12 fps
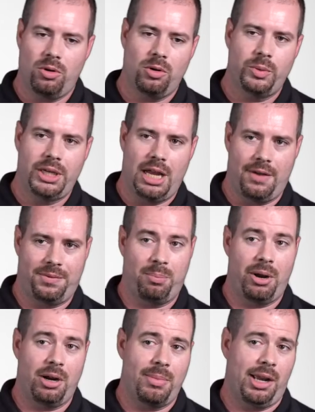or are we going to have to
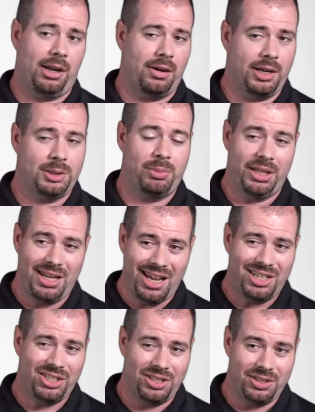pare back our
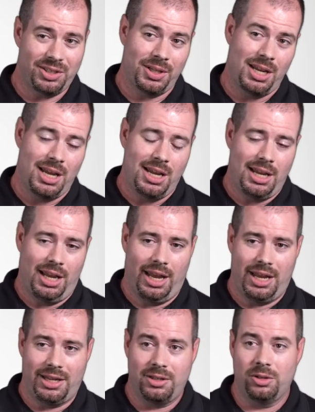expectations
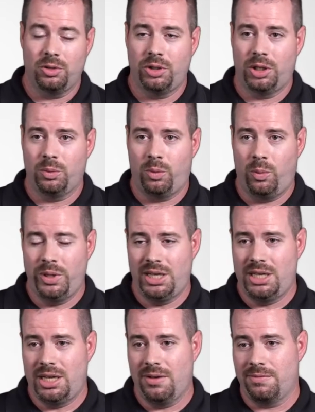and look at what we
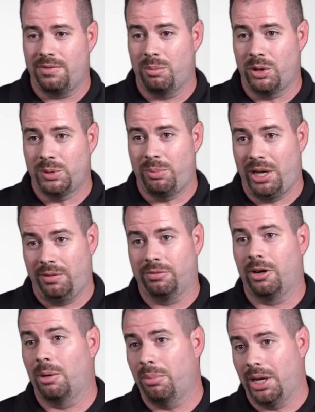can get for the most bang
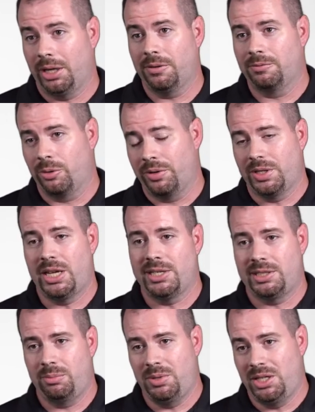for our buck for the
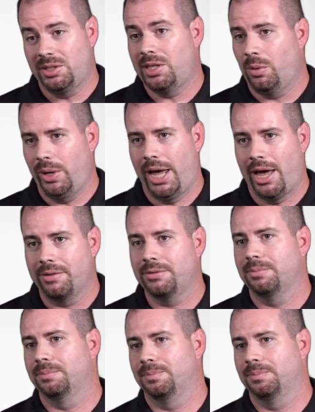testing needs that we have?